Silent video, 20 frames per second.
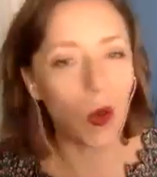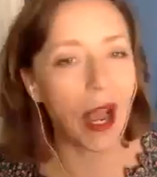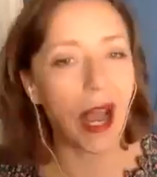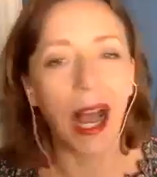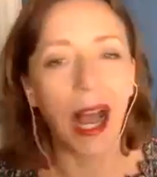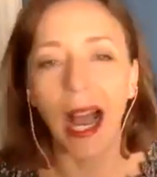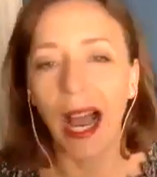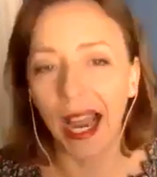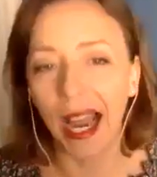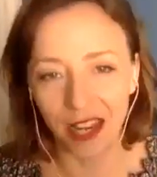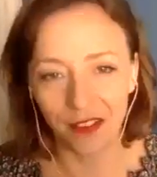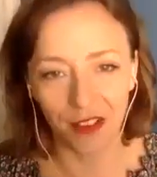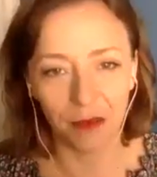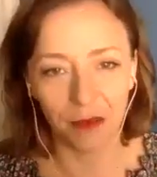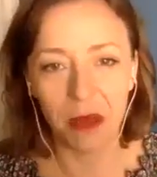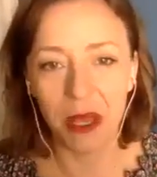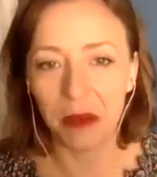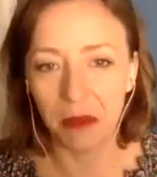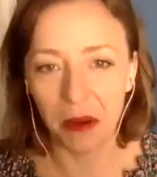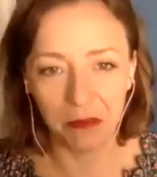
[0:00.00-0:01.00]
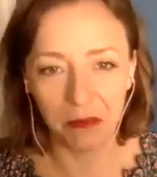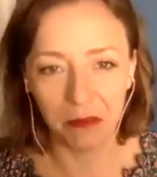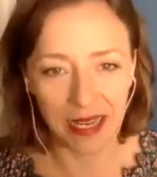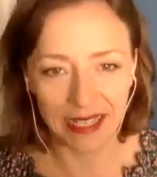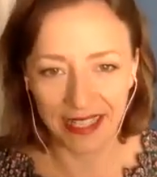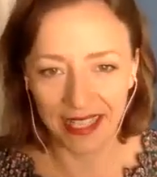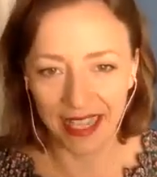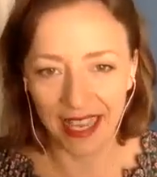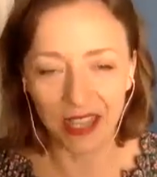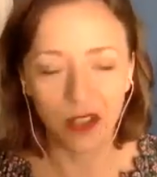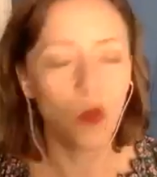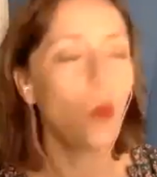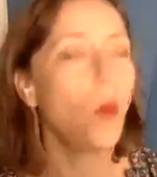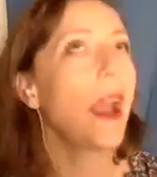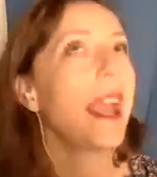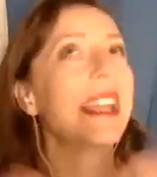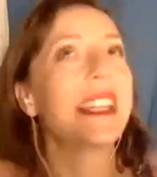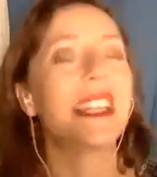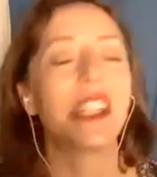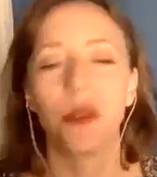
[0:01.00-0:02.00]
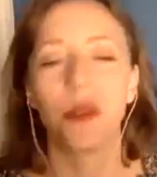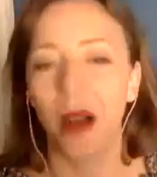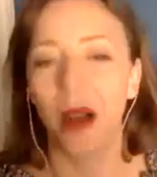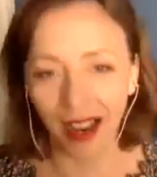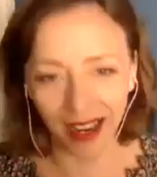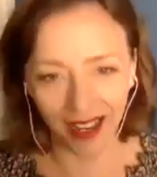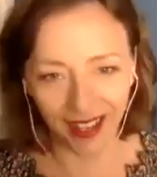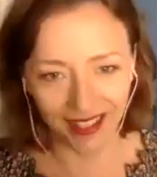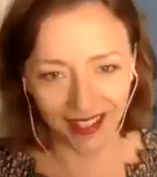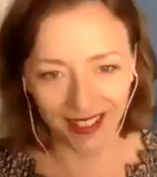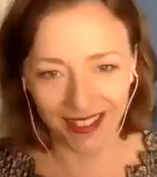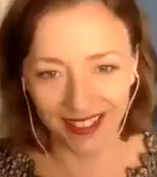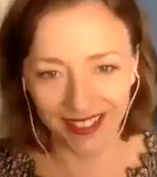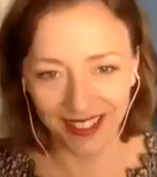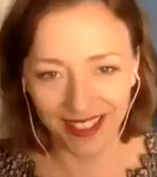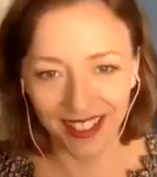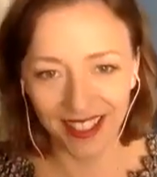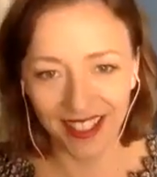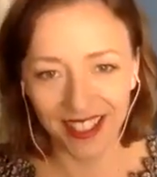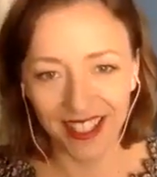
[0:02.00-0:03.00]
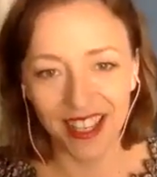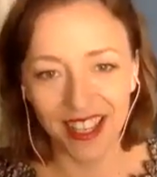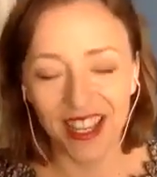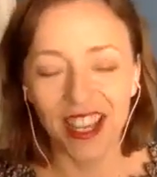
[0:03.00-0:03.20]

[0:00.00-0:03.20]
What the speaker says: way too high of a minimum baseline, way too high.